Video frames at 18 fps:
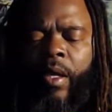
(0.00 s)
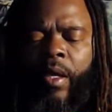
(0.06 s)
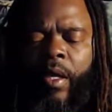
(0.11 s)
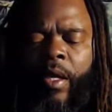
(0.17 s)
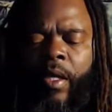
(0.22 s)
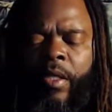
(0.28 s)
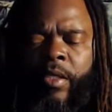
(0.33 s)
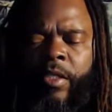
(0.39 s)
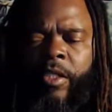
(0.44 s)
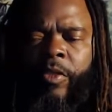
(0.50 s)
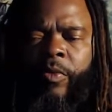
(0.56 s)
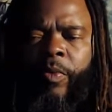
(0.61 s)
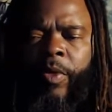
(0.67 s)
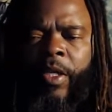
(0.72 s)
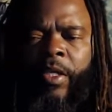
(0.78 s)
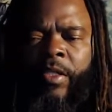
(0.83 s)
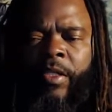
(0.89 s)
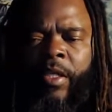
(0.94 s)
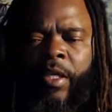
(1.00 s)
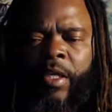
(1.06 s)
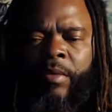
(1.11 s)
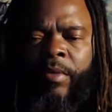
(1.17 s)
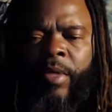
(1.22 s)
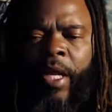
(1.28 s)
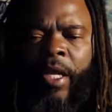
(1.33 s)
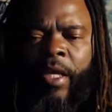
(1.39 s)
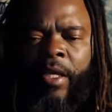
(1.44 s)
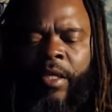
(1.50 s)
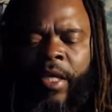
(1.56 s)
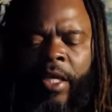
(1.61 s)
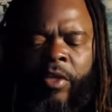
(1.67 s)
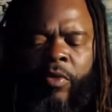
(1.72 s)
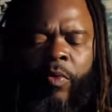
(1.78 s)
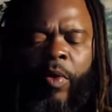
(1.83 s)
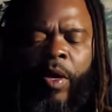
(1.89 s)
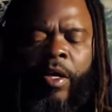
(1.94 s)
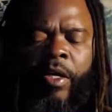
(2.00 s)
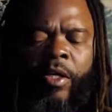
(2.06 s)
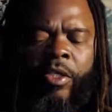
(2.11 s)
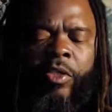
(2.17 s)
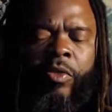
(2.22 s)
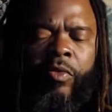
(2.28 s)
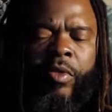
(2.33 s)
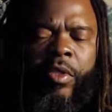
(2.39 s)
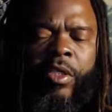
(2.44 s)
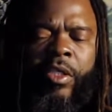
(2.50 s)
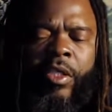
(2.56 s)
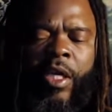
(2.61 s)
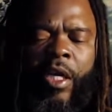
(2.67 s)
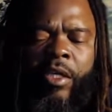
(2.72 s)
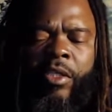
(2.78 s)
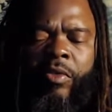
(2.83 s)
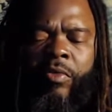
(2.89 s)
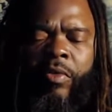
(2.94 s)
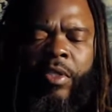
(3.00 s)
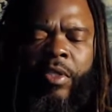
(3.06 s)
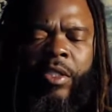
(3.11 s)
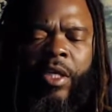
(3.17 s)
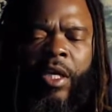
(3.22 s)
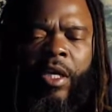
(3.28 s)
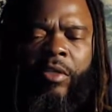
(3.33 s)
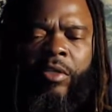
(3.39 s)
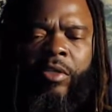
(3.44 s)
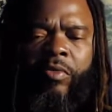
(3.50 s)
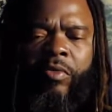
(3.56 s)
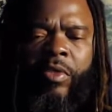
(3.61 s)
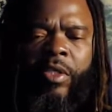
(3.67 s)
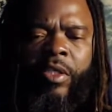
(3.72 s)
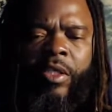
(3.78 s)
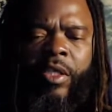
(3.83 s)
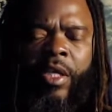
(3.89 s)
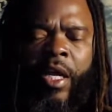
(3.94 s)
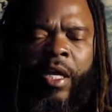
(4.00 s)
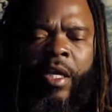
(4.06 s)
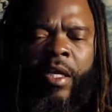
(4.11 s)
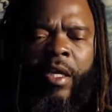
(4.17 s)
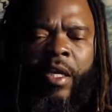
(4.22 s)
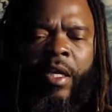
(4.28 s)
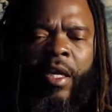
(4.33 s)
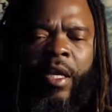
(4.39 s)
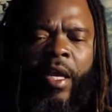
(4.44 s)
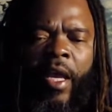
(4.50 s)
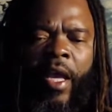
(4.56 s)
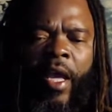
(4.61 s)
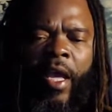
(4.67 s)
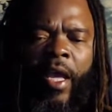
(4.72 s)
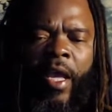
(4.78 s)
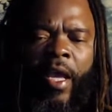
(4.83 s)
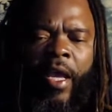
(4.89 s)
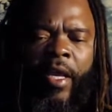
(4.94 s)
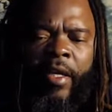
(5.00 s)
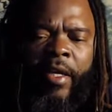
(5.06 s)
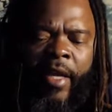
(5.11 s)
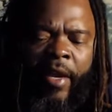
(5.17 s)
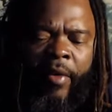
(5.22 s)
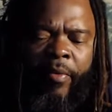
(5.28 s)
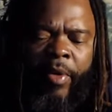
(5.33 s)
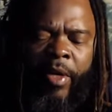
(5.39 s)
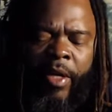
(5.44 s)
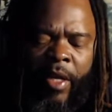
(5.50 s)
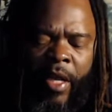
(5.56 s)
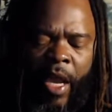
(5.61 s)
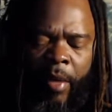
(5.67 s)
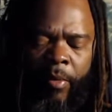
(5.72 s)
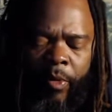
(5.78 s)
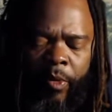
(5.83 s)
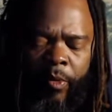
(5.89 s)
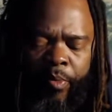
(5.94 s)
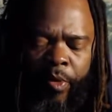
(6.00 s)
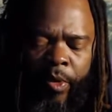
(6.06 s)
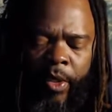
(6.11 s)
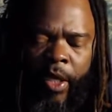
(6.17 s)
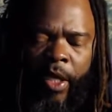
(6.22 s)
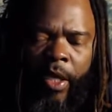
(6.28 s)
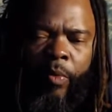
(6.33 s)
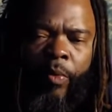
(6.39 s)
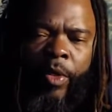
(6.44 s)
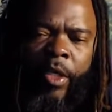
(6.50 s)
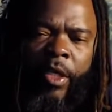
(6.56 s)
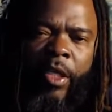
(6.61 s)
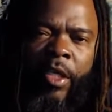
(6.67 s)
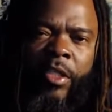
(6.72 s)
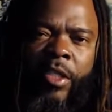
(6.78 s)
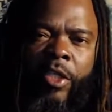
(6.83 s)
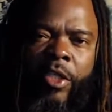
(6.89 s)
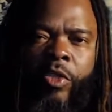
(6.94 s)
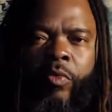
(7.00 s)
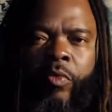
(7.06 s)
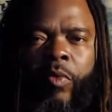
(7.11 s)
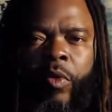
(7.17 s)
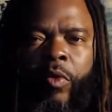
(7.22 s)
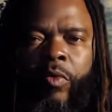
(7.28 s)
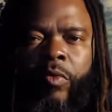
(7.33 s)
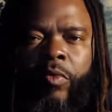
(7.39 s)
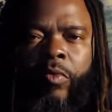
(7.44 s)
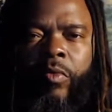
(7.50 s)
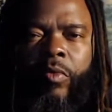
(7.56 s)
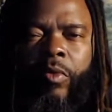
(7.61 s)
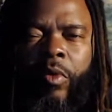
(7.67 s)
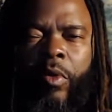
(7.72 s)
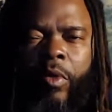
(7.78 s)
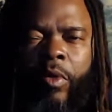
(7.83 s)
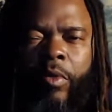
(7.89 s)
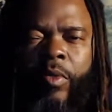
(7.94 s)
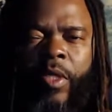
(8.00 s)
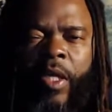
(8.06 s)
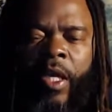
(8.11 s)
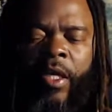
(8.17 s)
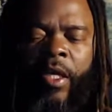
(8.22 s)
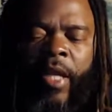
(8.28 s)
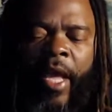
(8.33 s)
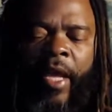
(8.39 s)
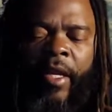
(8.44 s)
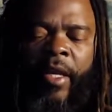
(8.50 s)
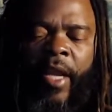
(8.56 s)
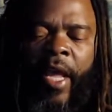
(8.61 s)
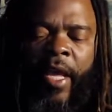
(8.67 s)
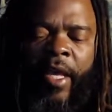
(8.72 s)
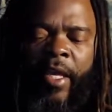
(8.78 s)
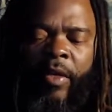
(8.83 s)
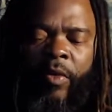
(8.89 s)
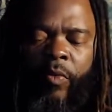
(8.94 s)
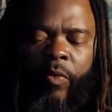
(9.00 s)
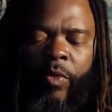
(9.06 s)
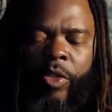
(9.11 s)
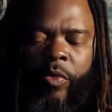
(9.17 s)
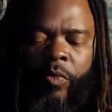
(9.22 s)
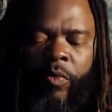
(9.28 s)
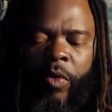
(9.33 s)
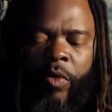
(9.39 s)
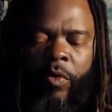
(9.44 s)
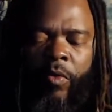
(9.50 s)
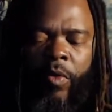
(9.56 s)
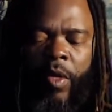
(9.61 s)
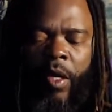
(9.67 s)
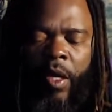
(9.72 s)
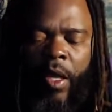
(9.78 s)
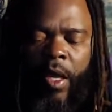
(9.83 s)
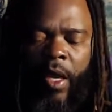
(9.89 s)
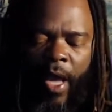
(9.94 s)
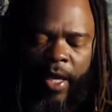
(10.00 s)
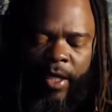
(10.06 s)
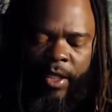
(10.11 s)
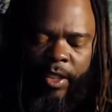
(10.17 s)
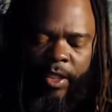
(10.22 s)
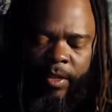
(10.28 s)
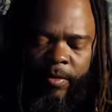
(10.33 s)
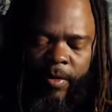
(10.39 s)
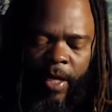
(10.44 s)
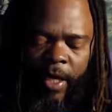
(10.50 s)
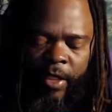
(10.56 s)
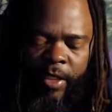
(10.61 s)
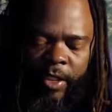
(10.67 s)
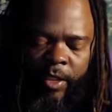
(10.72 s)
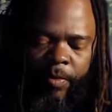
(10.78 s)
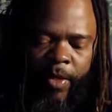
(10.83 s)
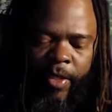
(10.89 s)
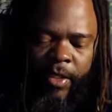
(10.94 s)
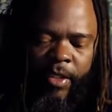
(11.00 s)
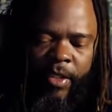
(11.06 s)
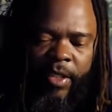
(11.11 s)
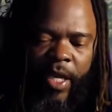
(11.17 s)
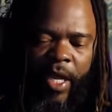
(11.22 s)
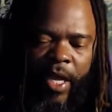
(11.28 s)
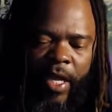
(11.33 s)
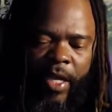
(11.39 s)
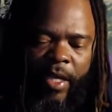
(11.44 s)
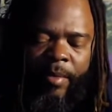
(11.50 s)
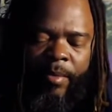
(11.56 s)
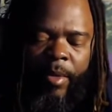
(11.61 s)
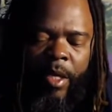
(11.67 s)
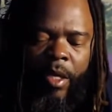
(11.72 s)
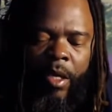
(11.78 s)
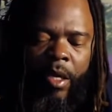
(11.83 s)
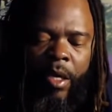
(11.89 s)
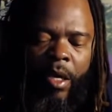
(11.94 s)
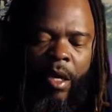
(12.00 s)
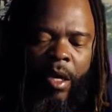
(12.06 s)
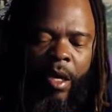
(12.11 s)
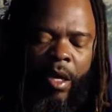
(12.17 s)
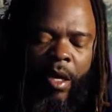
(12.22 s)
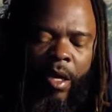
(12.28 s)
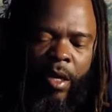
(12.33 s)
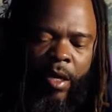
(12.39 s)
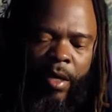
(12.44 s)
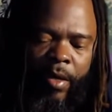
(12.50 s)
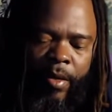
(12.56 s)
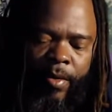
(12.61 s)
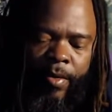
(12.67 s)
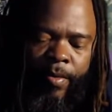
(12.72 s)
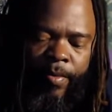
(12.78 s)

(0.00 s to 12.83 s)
it just really seems like you out here shooting your shot, shooting your shot, shooting your shot, and not really able to pull in what it is that you want. You know what I'm saying? Not getting what you want at this present time. Uh,